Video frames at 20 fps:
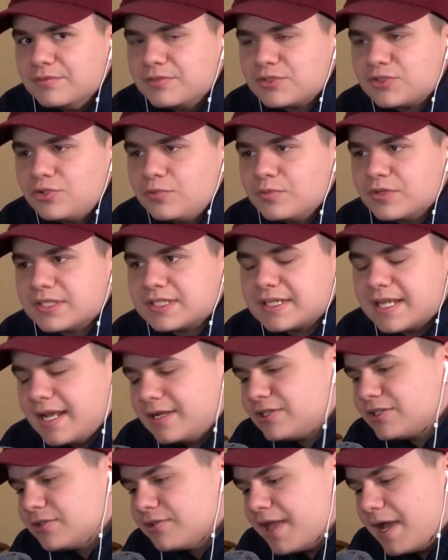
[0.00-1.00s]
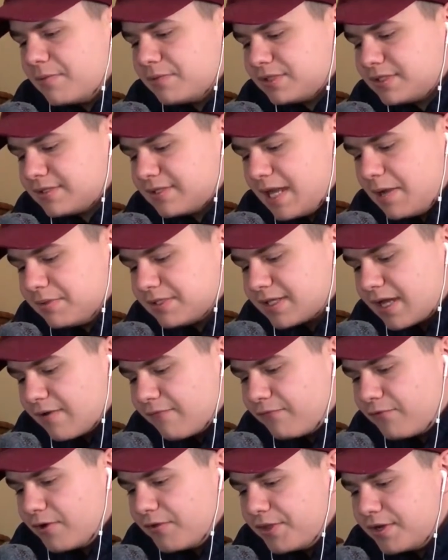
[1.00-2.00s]
It was super sketch. So that was kind
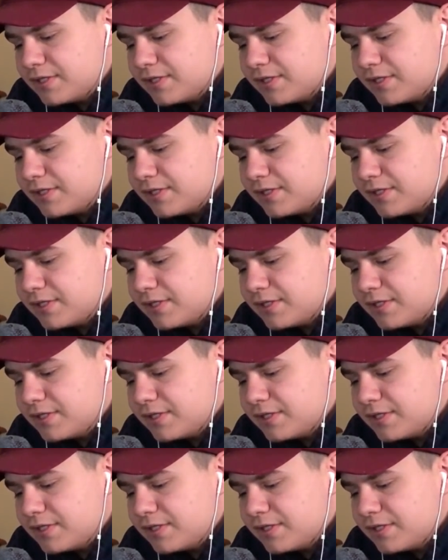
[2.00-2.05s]
of fun.